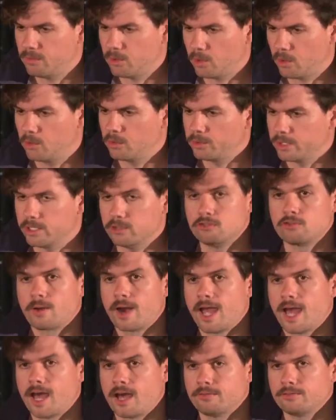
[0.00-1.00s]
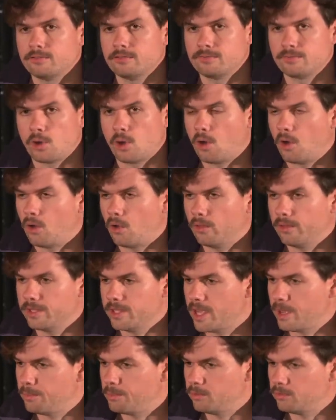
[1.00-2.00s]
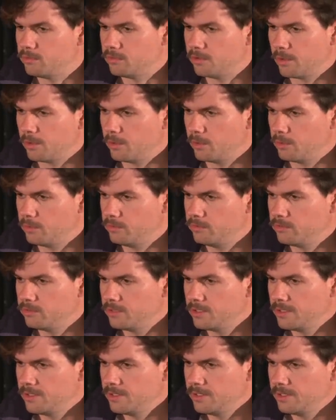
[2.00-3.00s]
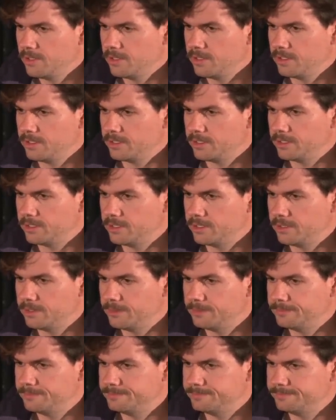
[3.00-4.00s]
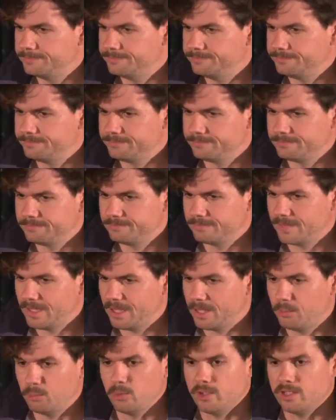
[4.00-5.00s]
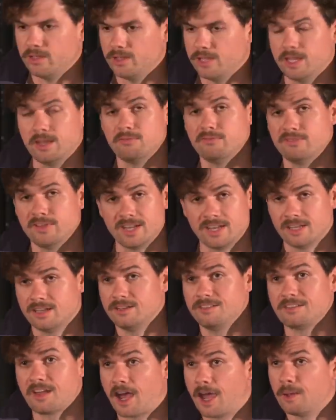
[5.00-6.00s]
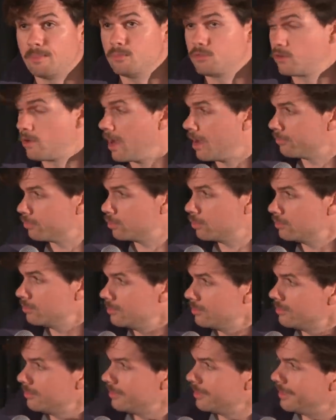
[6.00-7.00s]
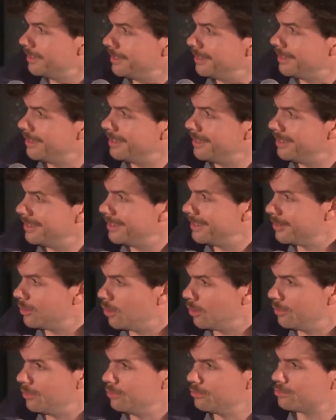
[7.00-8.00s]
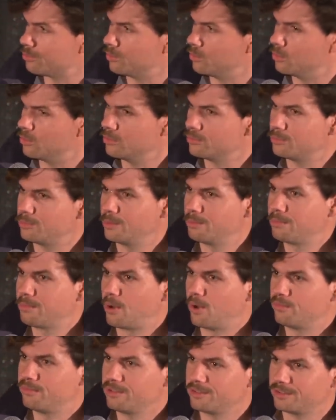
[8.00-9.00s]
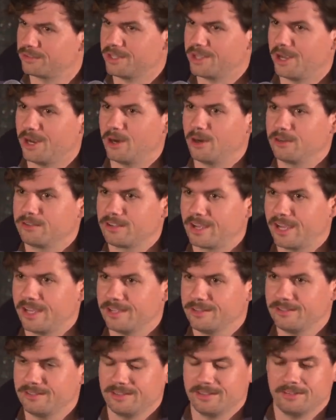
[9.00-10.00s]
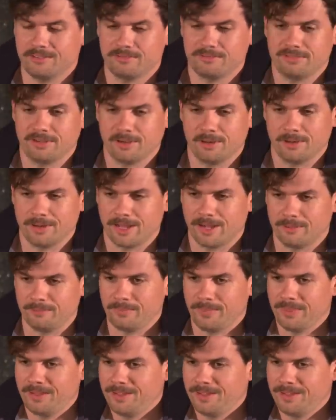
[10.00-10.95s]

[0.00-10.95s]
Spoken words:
early drafts of all the episodes. And we'd invented time travel, and all those rules were perfectly airtight and figured out.